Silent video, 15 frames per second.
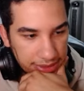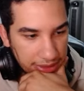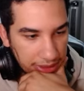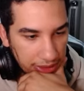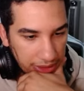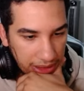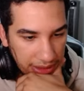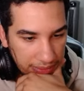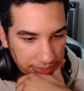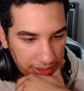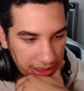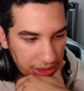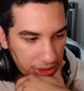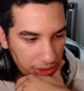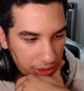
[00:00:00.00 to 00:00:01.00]
Okay, they
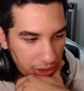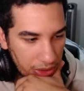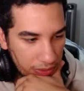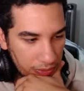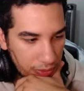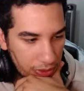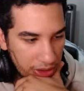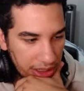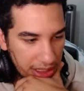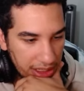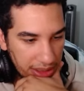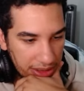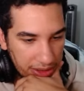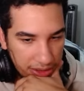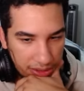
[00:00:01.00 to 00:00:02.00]
don't go for it.
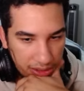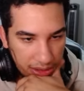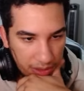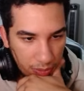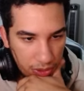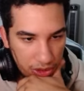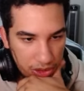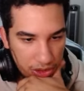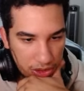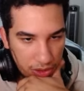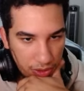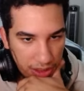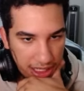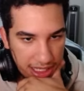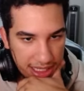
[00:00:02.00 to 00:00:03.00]
We'll just go
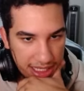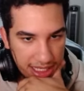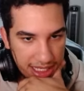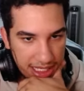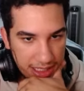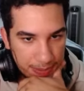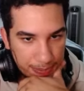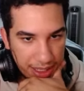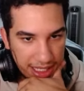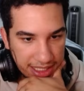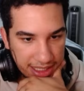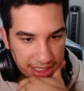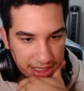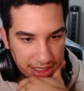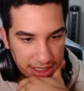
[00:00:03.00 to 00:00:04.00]
like this, pass the
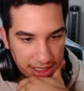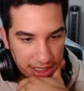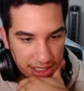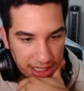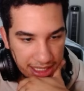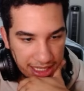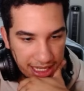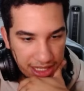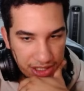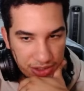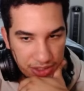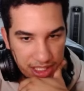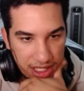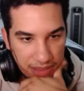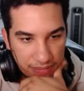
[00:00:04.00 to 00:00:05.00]
turn, and again,
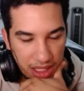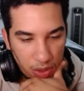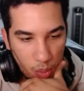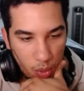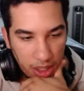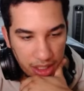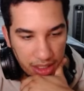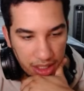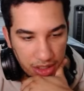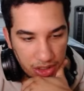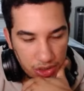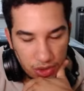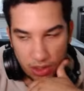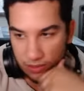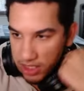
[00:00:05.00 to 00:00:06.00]
just keep that one down to
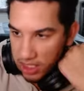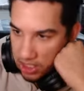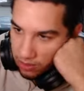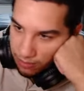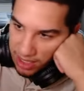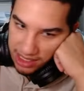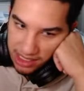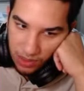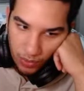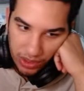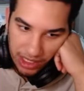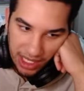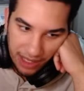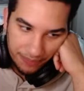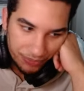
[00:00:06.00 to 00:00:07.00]
continue messing with
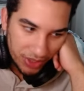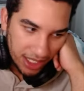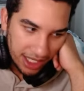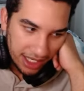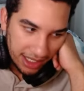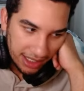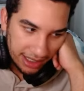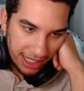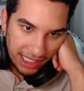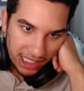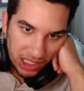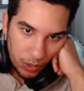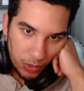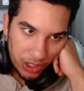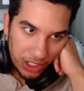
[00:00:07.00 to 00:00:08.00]
them. Next
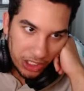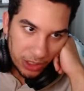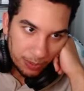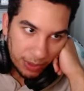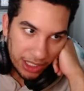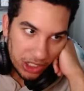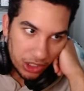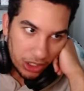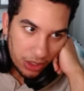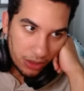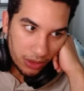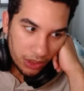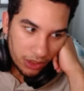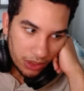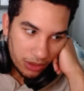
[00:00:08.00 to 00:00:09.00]
time, we just play
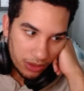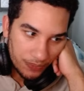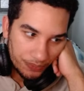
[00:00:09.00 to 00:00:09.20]
Zoro.